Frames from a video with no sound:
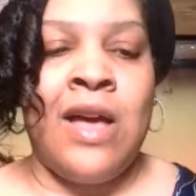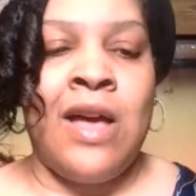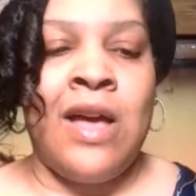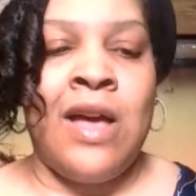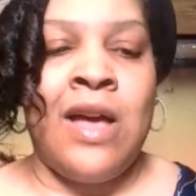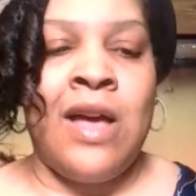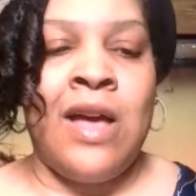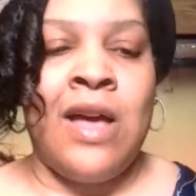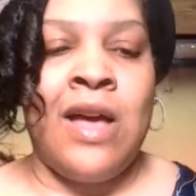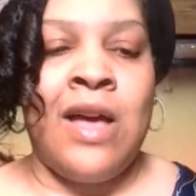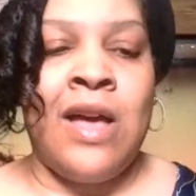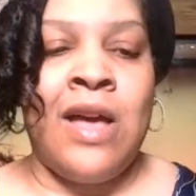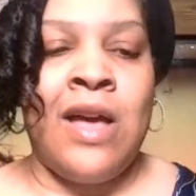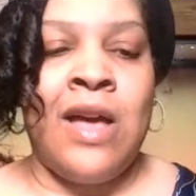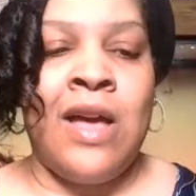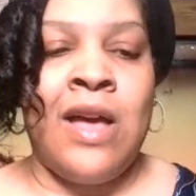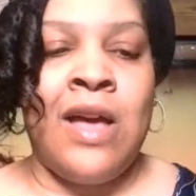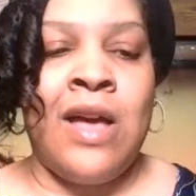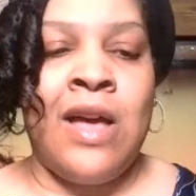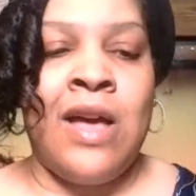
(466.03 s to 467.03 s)
Though you can
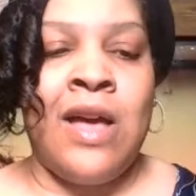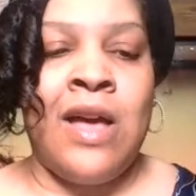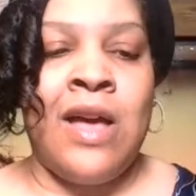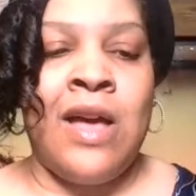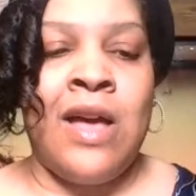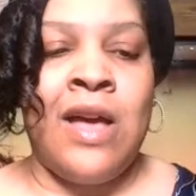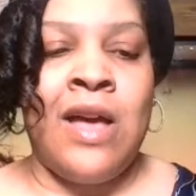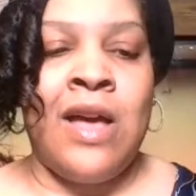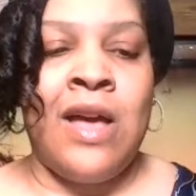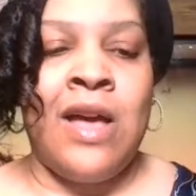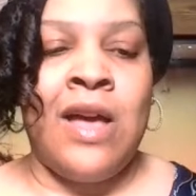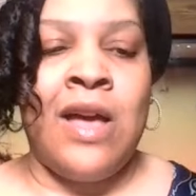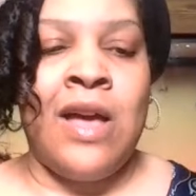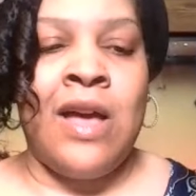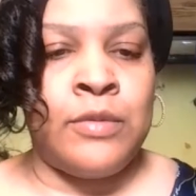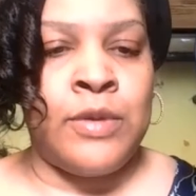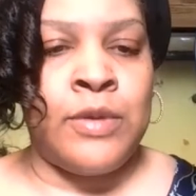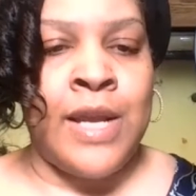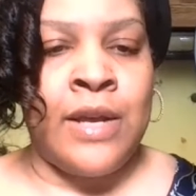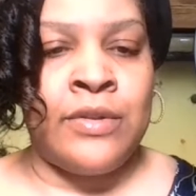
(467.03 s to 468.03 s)
quote that, downsizing and
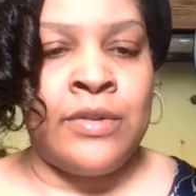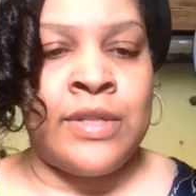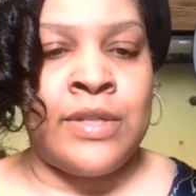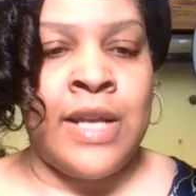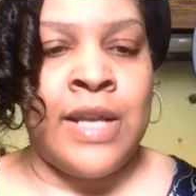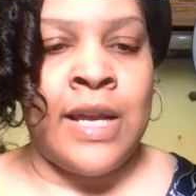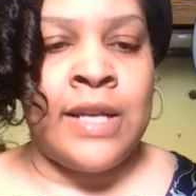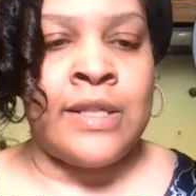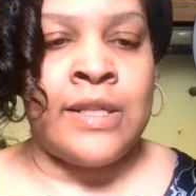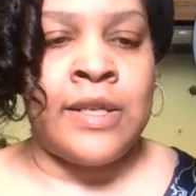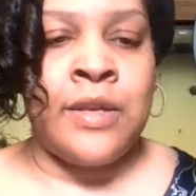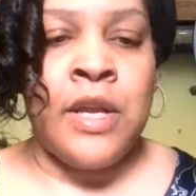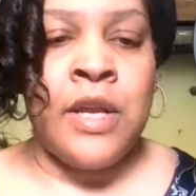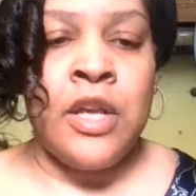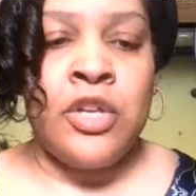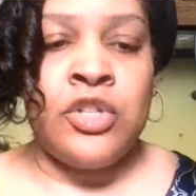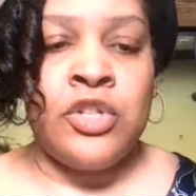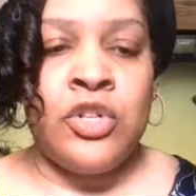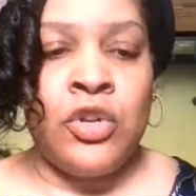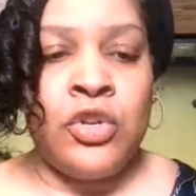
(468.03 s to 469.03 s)
the
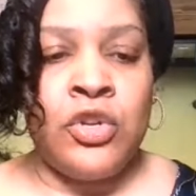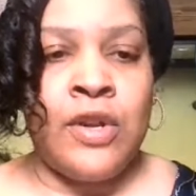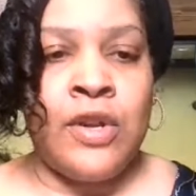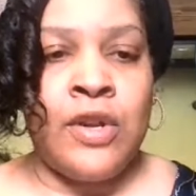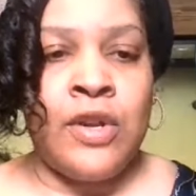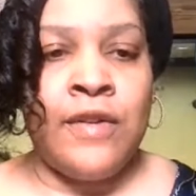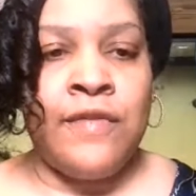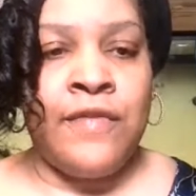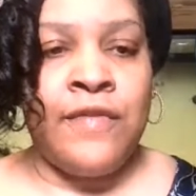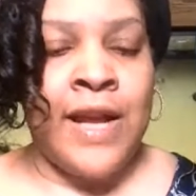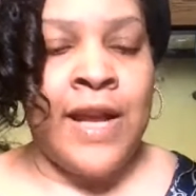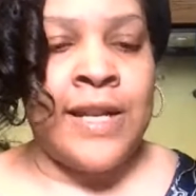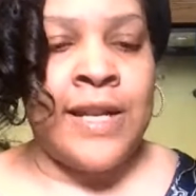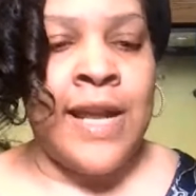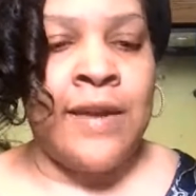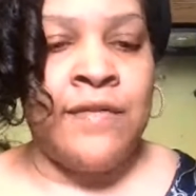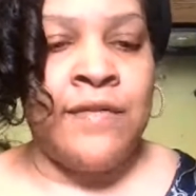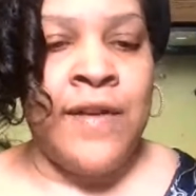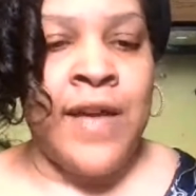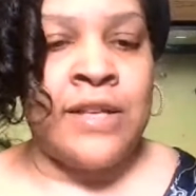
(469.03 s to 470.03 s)
downsizing, so you
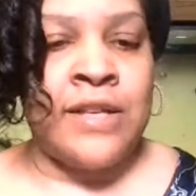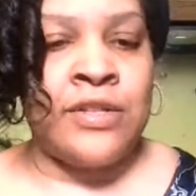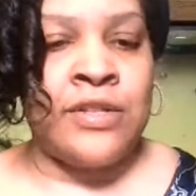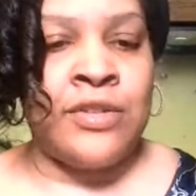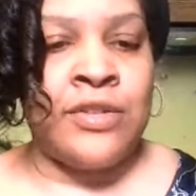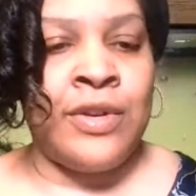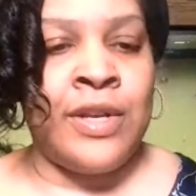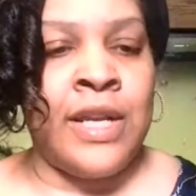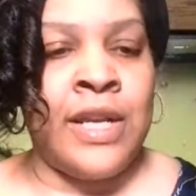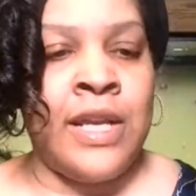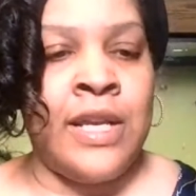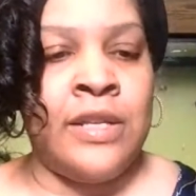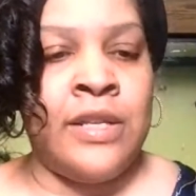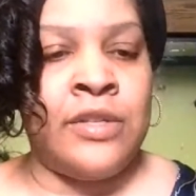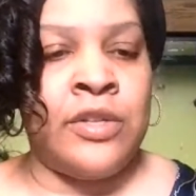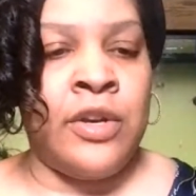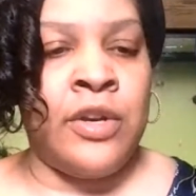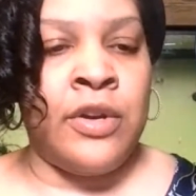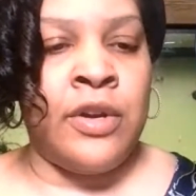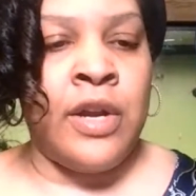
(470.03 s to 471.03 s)
can find that faster
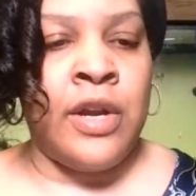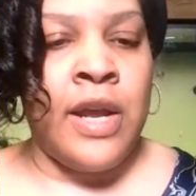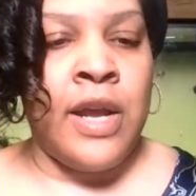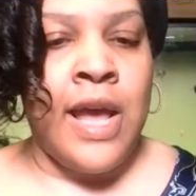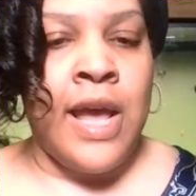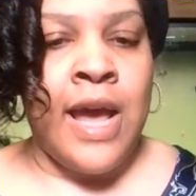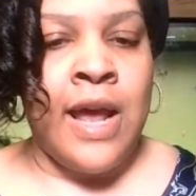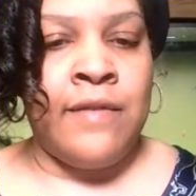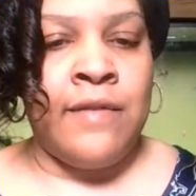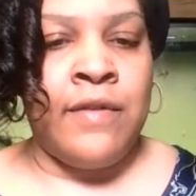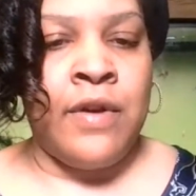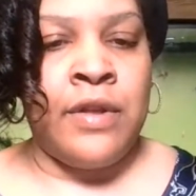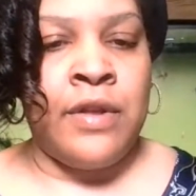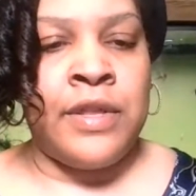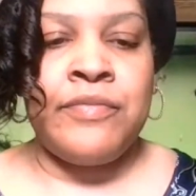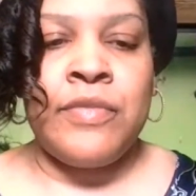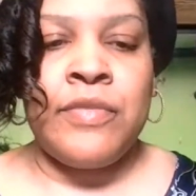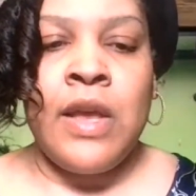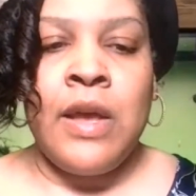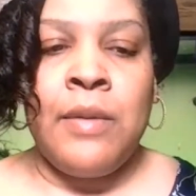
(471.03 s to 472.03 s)
and easier out of
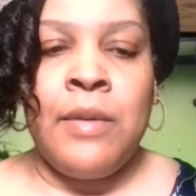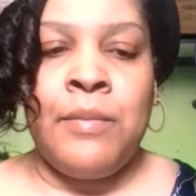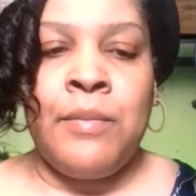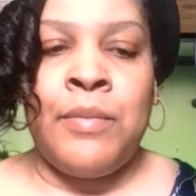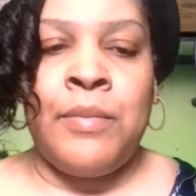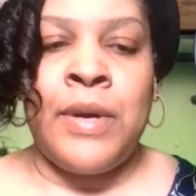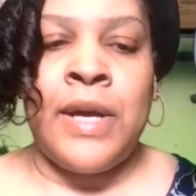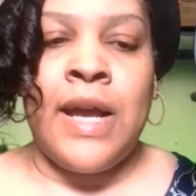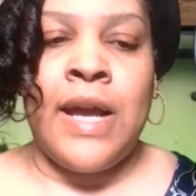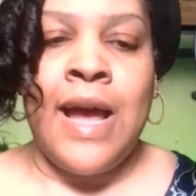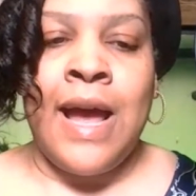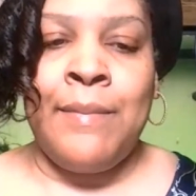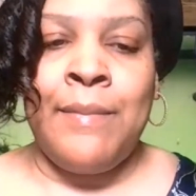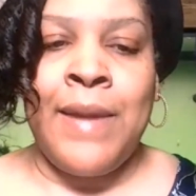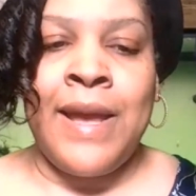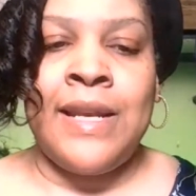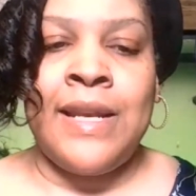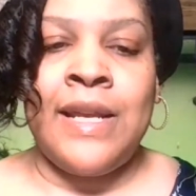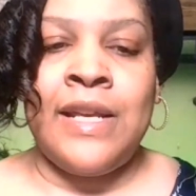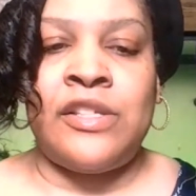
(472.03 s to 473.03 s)
all the other writings.
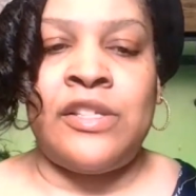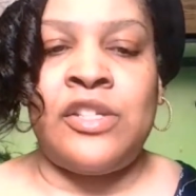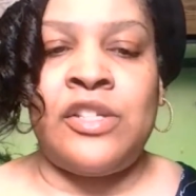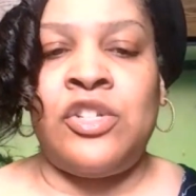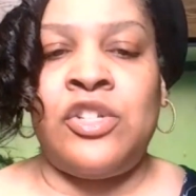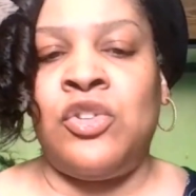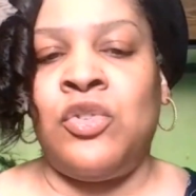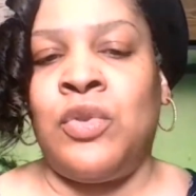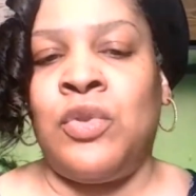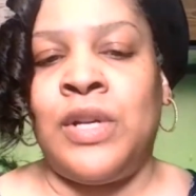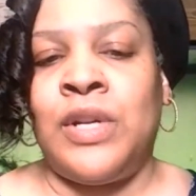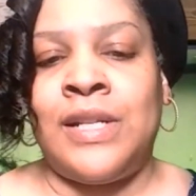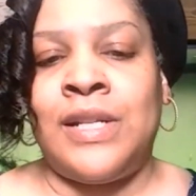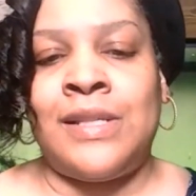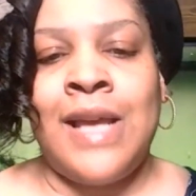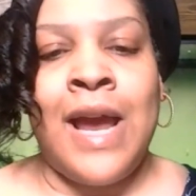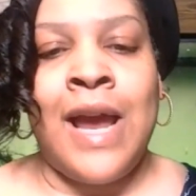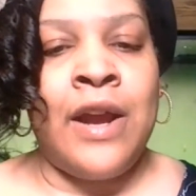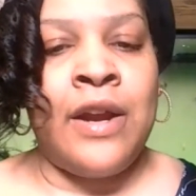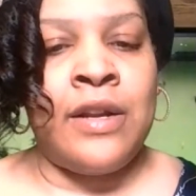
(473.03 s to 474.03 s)
But I may
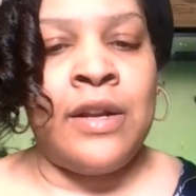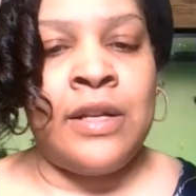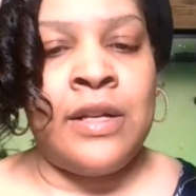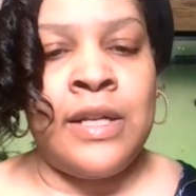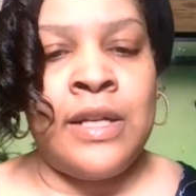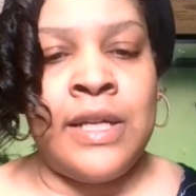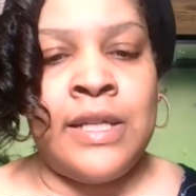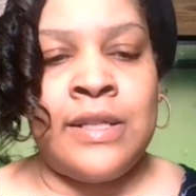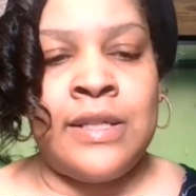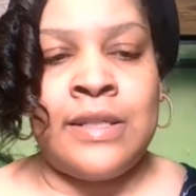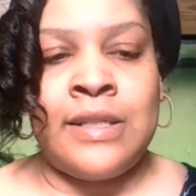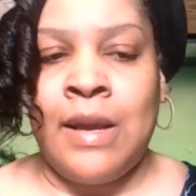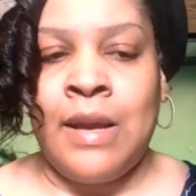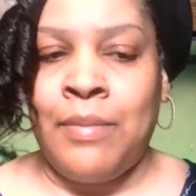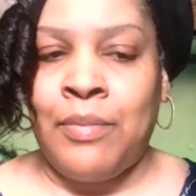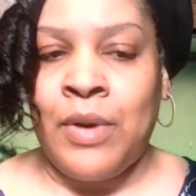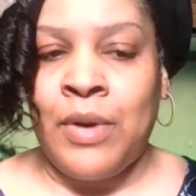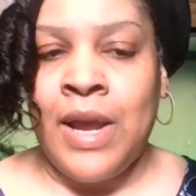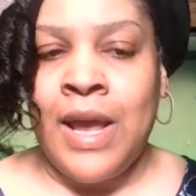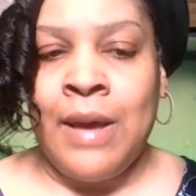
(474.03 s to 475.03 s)
need to do an
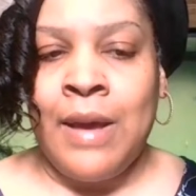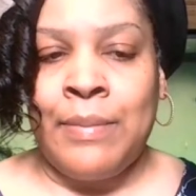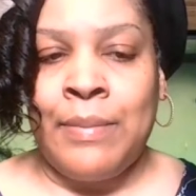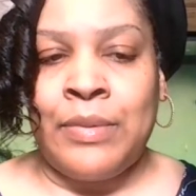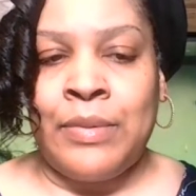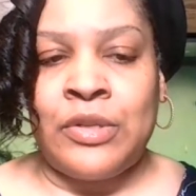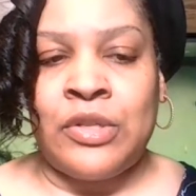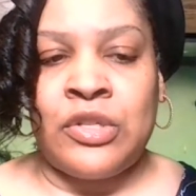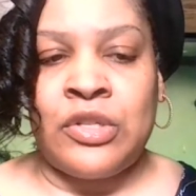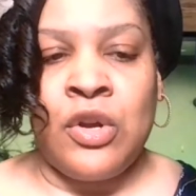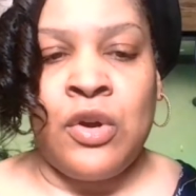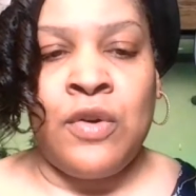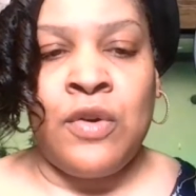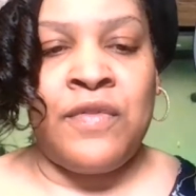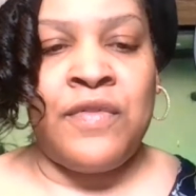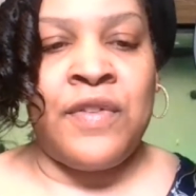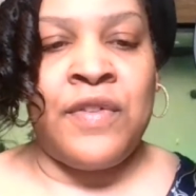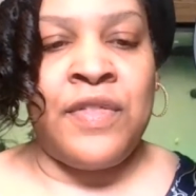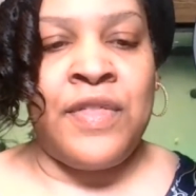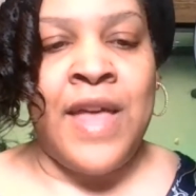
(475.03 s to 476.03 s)
entirely separate
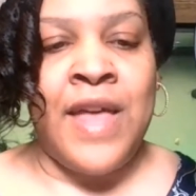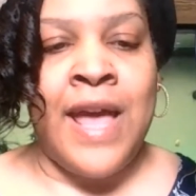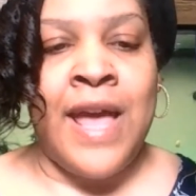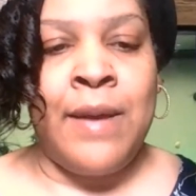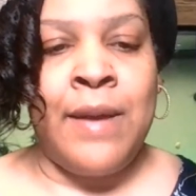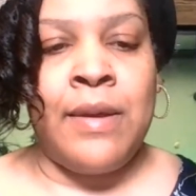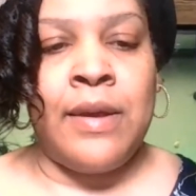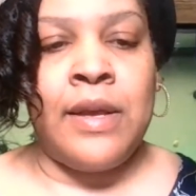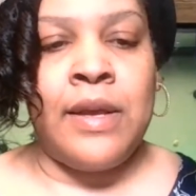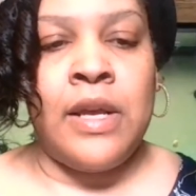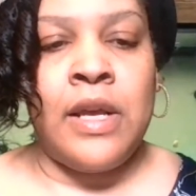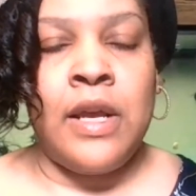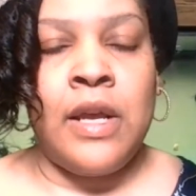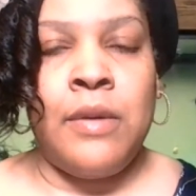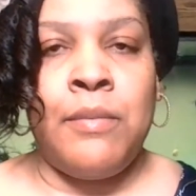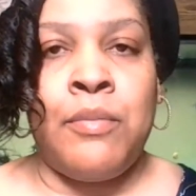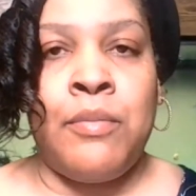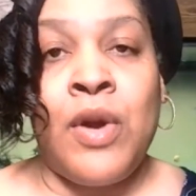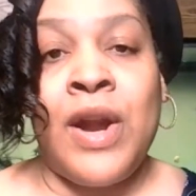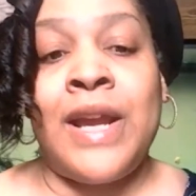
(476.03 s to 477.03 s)
episode for that
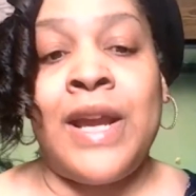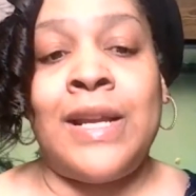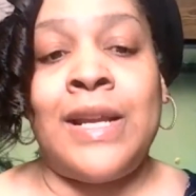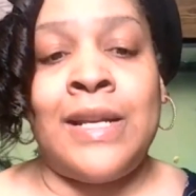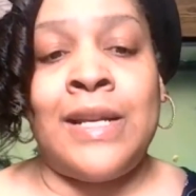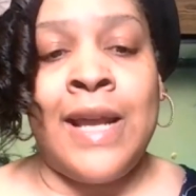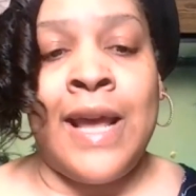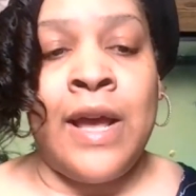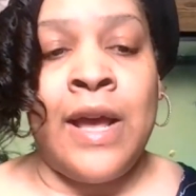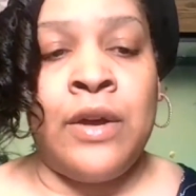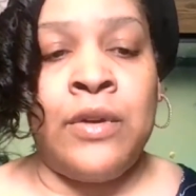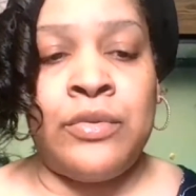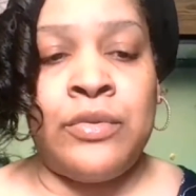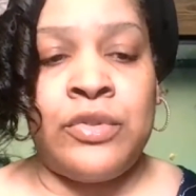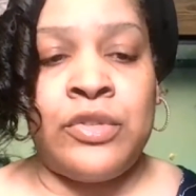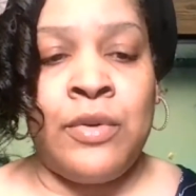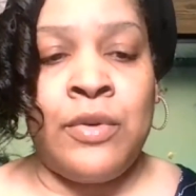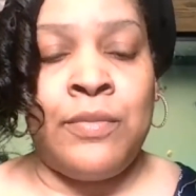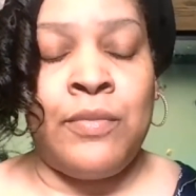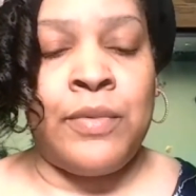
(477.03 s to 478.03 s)

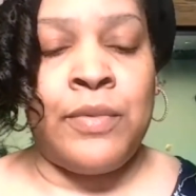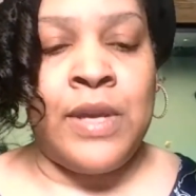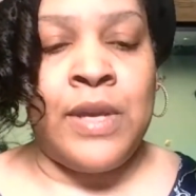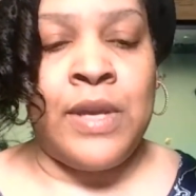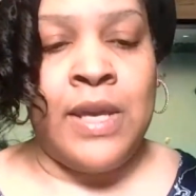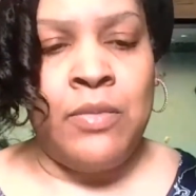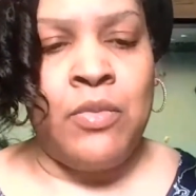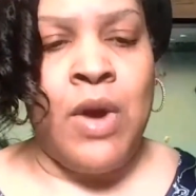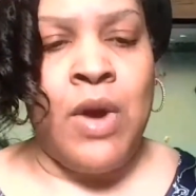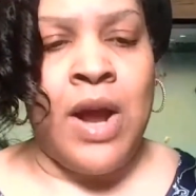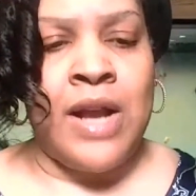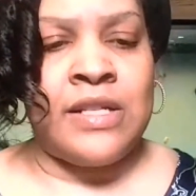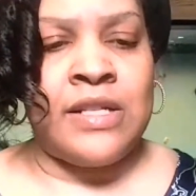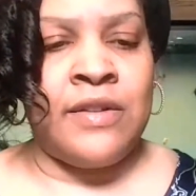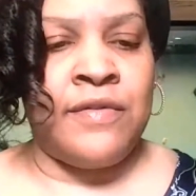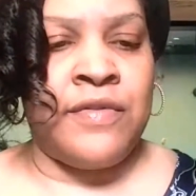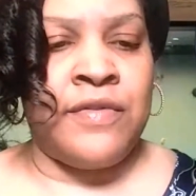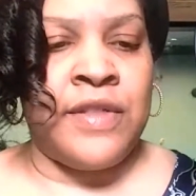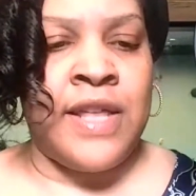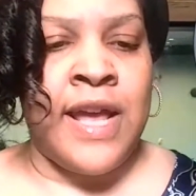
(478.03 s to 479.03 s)
breakdown. So keep
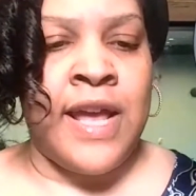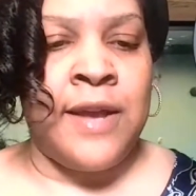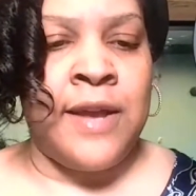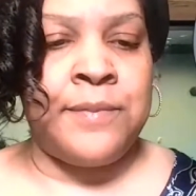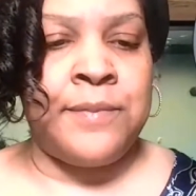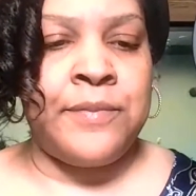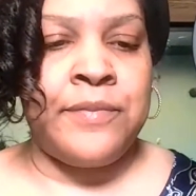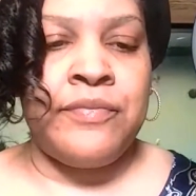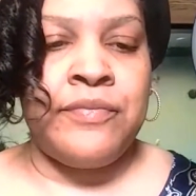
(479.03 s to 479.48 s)
watching for that.